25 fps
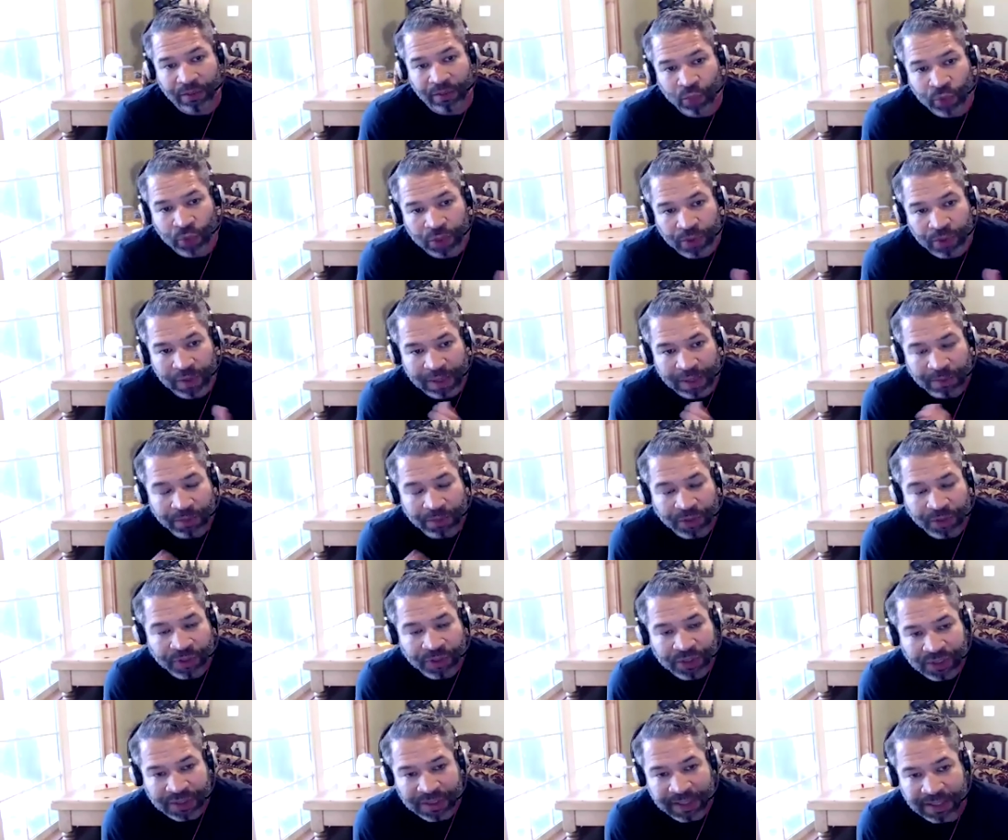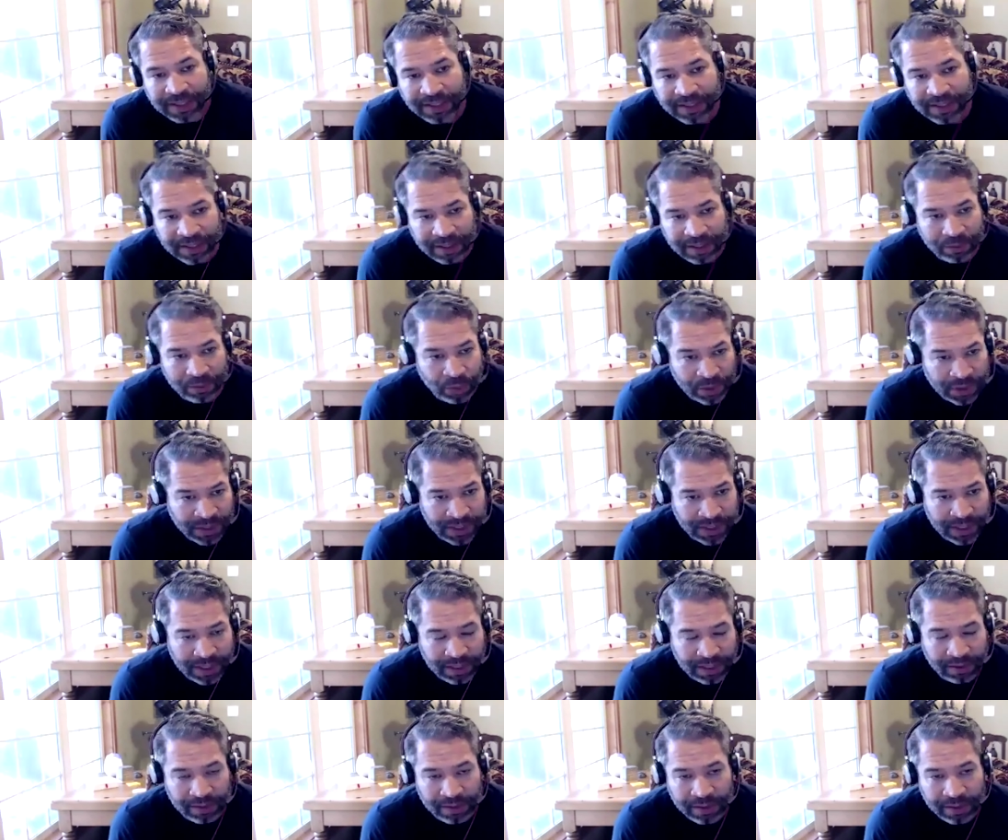were you able to list it?
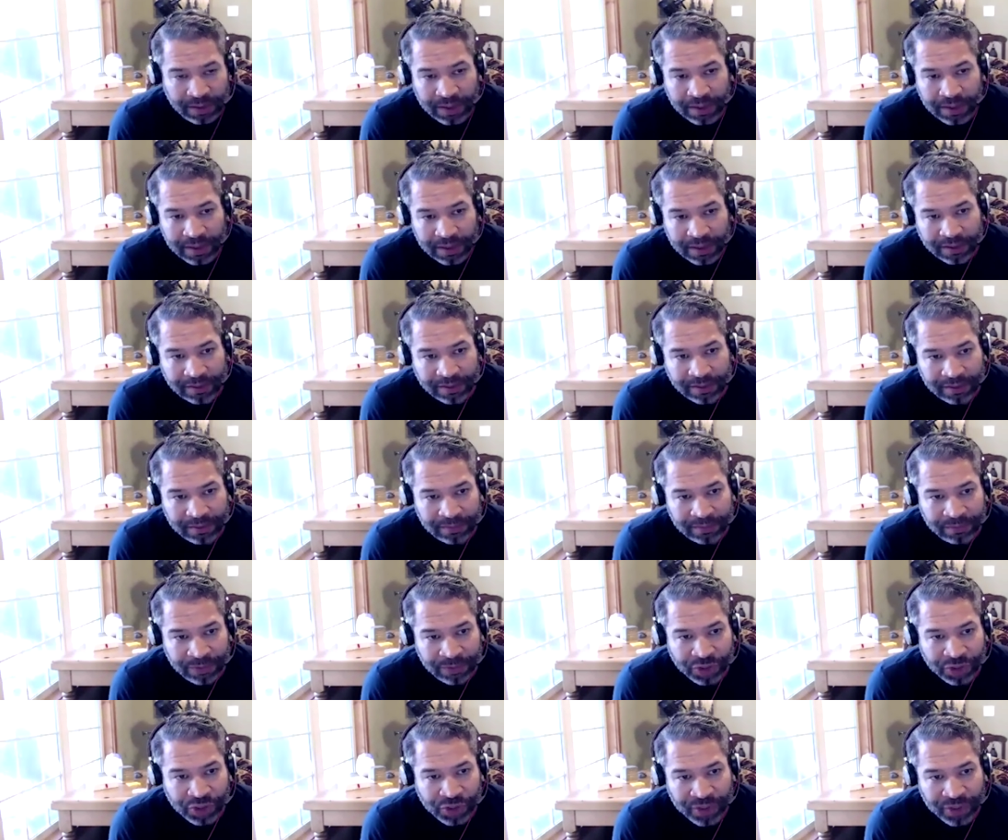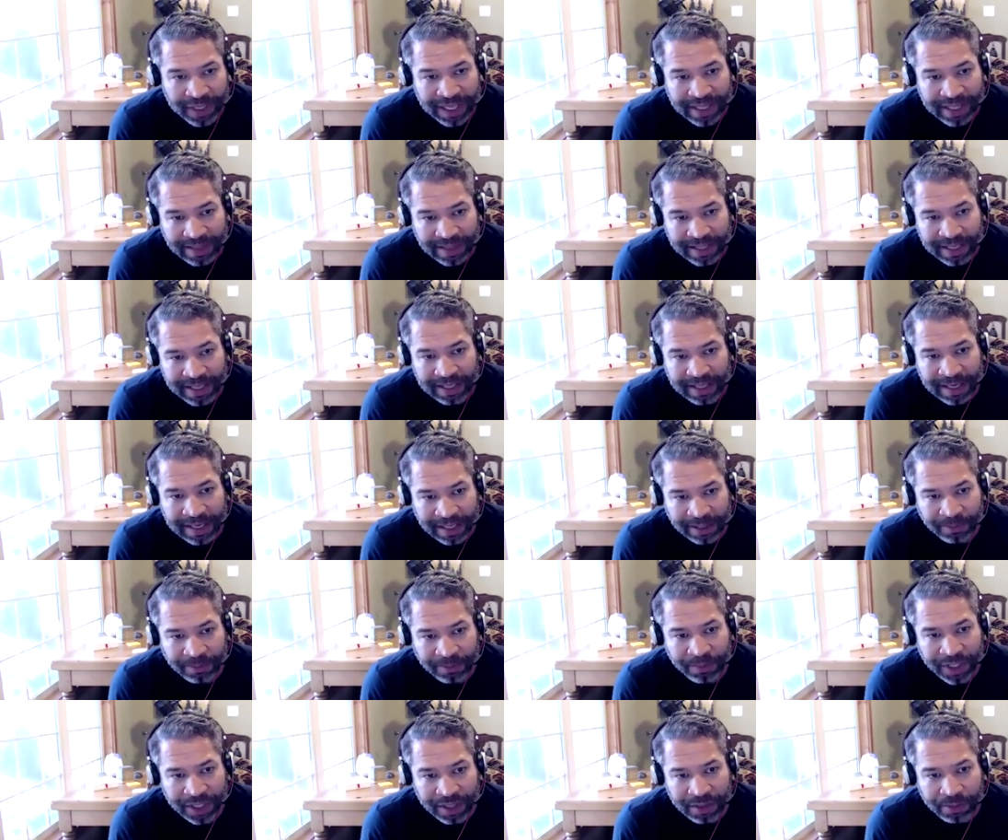Did you hit that
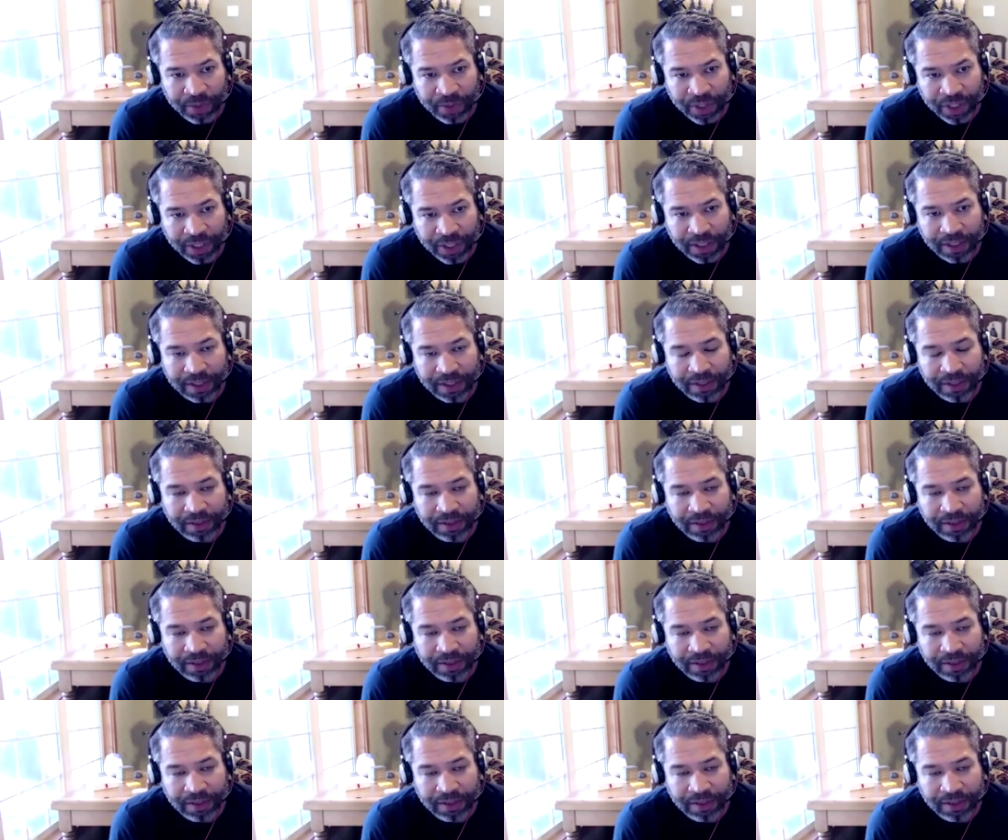9-month mark?